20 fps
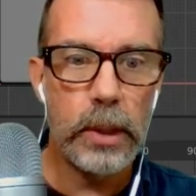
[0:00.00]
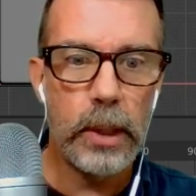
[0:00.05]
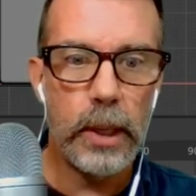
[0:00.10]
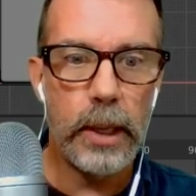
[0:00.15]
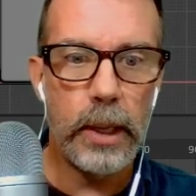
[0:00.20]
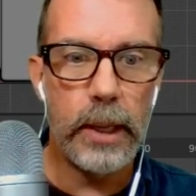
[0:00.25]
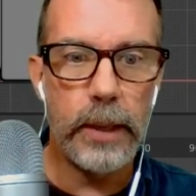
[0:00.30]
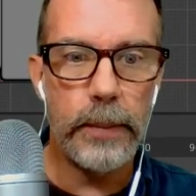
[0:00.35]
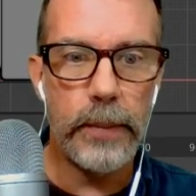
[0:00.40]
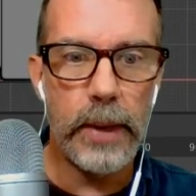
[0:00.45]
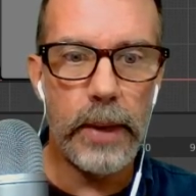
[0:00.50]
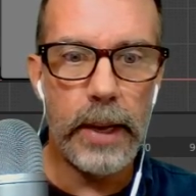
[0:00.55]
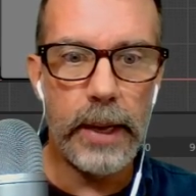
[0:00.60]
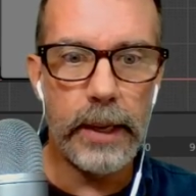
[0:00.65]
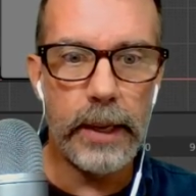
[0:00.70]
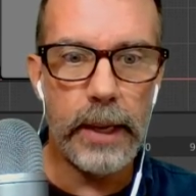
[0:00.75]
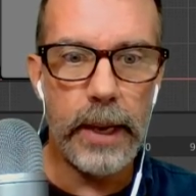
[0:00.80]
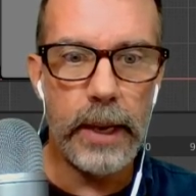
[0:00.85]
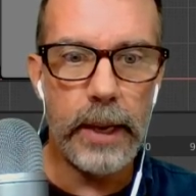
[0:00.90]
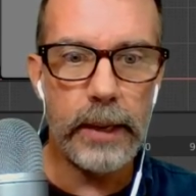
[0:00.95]

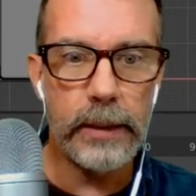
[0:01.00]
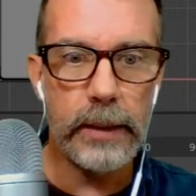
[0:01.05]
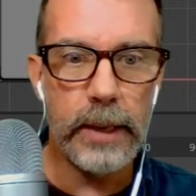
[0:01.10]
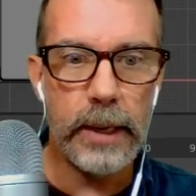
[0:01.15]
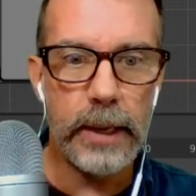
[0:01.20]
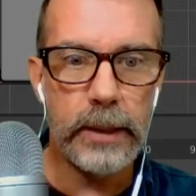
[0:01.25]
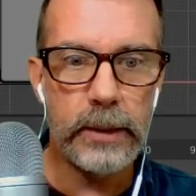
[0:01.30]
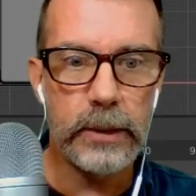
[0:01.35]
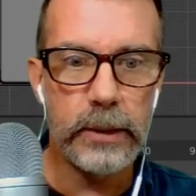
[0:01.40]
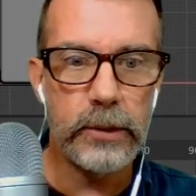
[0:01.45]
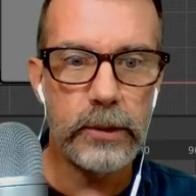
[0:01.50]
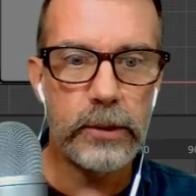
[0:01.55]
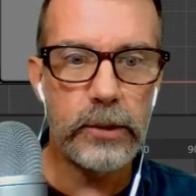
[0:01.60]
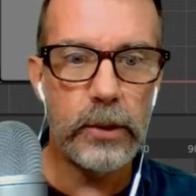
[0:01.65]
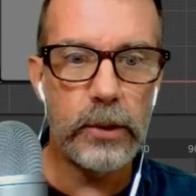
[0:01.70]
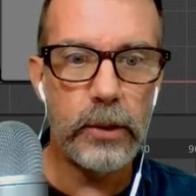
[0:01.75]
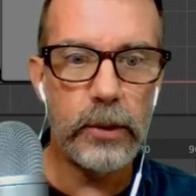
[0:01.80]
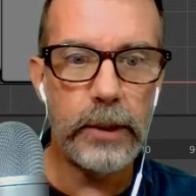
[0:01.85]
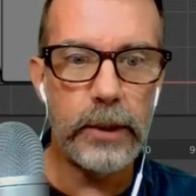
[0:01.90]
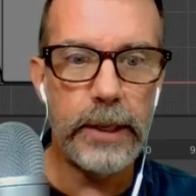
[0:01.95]
I can
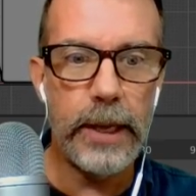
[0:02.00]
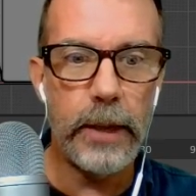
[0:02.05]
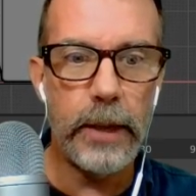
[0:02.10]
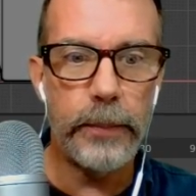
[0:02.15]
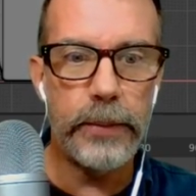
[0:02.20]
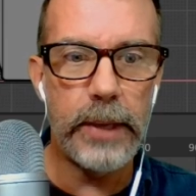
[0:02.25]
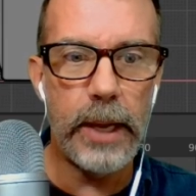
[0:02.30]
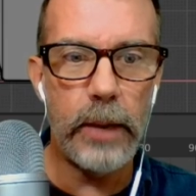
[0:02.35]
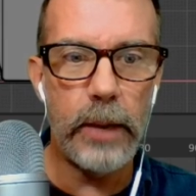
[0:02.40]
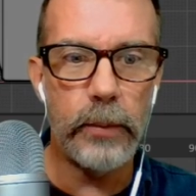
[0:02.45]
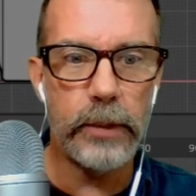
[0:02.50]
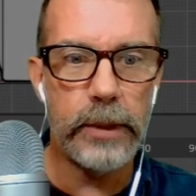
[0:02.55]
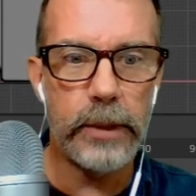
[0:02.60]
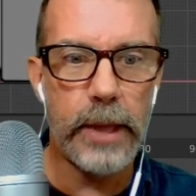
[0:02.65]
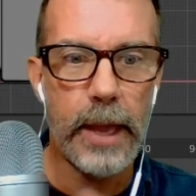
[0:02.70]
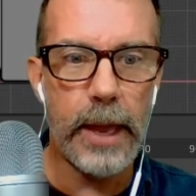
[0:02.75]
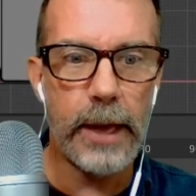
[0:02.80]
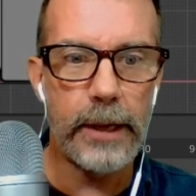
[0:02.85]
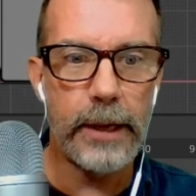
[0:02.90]
certainly help you out with that.